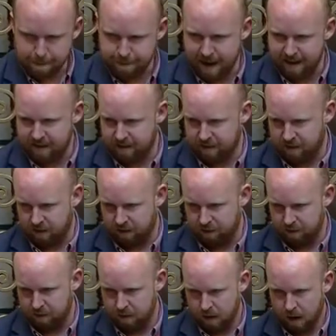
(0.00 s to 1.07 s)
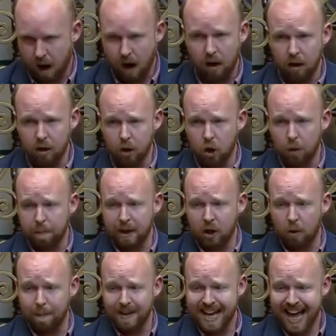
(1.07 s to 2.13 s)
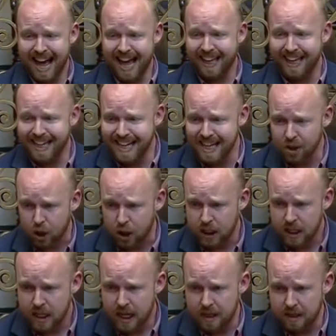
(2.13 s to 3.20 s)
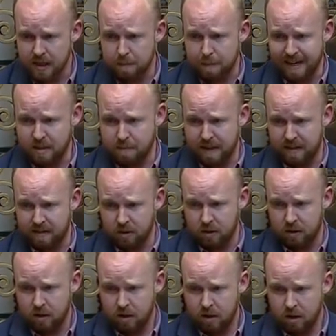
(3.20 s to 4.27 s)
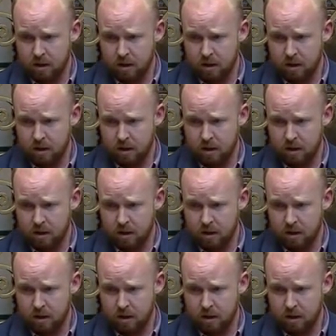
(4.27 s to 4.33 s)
impressive stuff. Ireland could become a leader in this space, Minister.